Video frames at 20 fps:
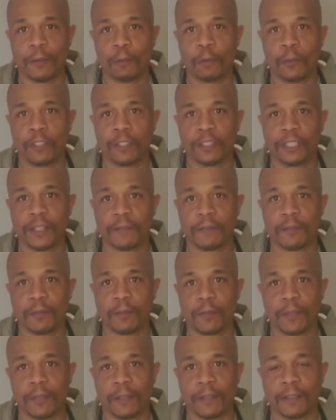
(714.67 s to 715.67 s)
with Chef
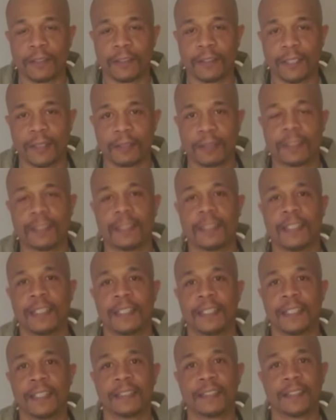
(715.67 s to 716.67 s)
Cordell Consulting.
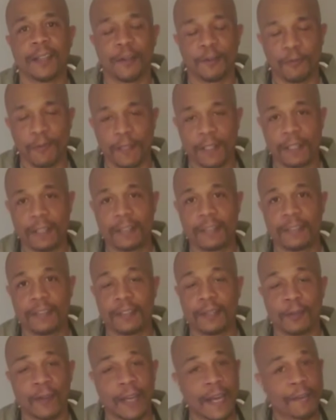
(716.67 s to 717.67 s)
And as always, you
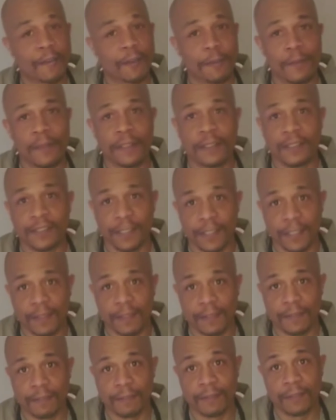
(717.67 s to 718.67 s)
don't have to be a chef
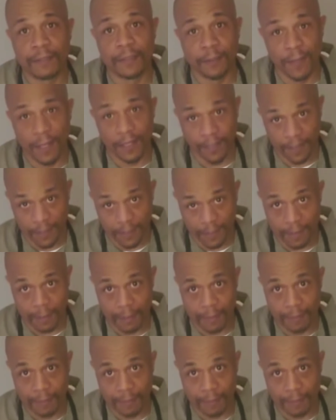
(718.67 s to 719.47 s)
to know how to cook.